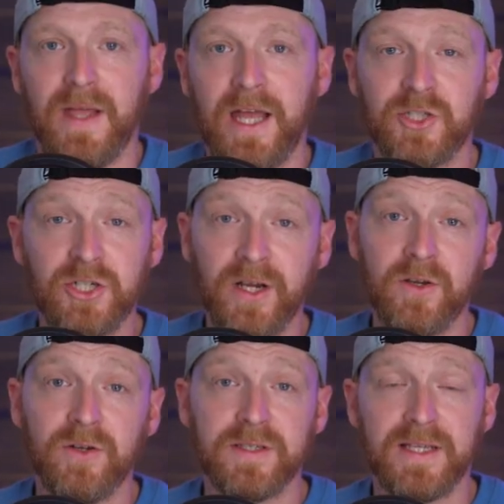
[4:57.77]
And
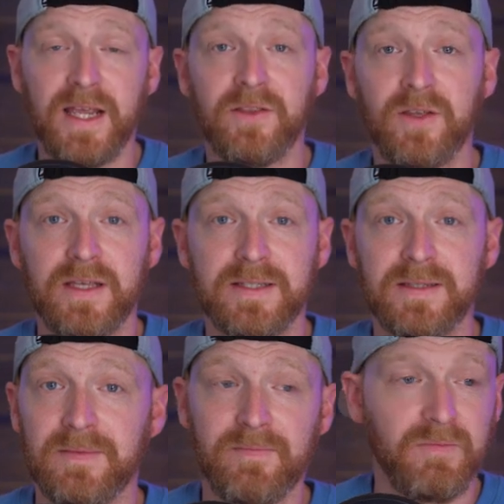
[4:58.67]
ZHIYUN are saying that it's
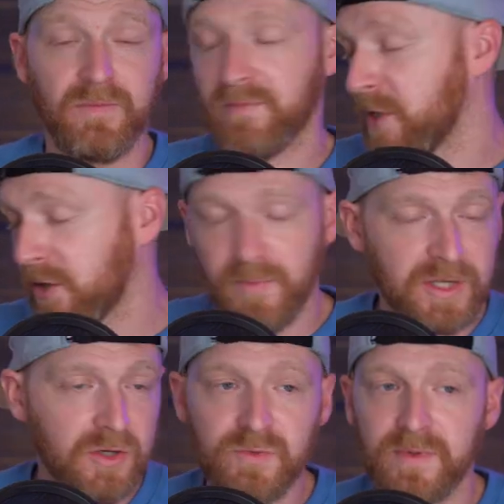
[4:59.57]
you know, can be
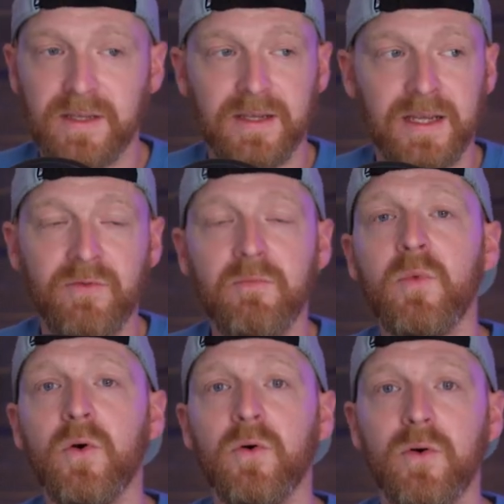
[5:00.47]
used with even
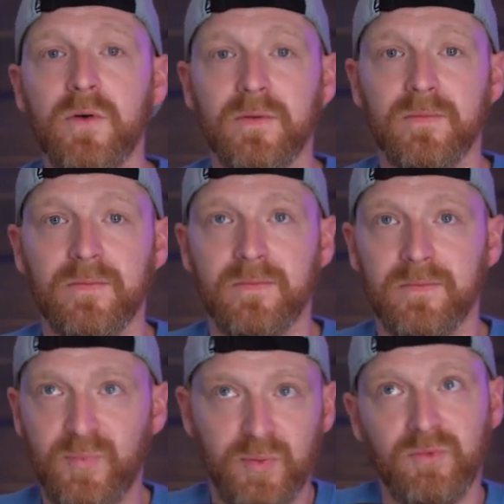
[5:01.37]
more
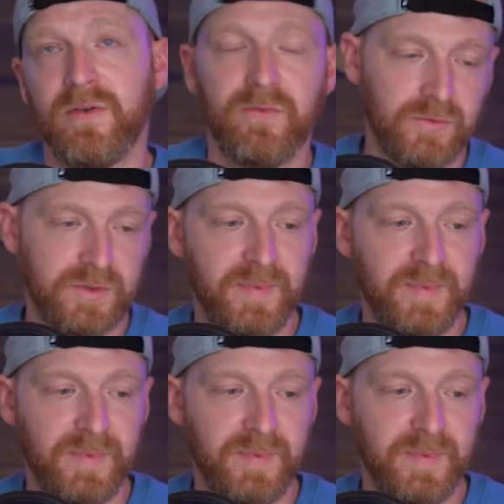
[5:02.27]
peripherals,